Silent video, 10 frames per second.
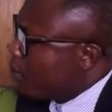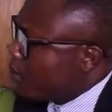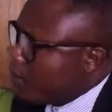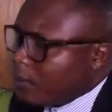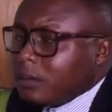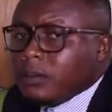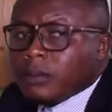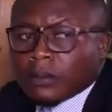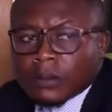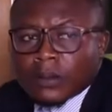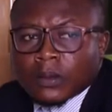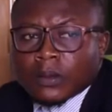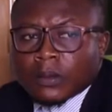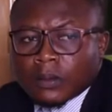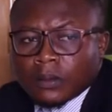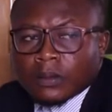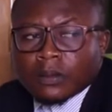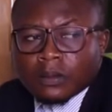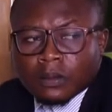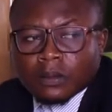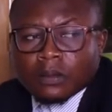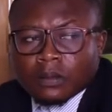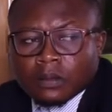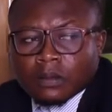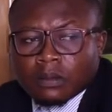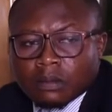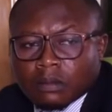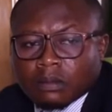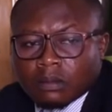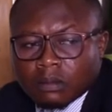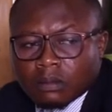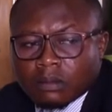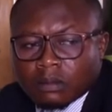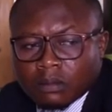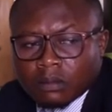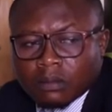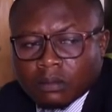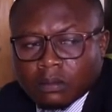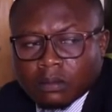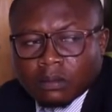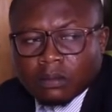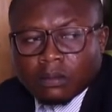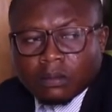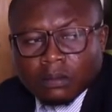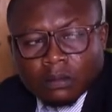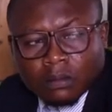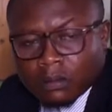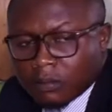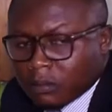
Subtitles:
[no speech]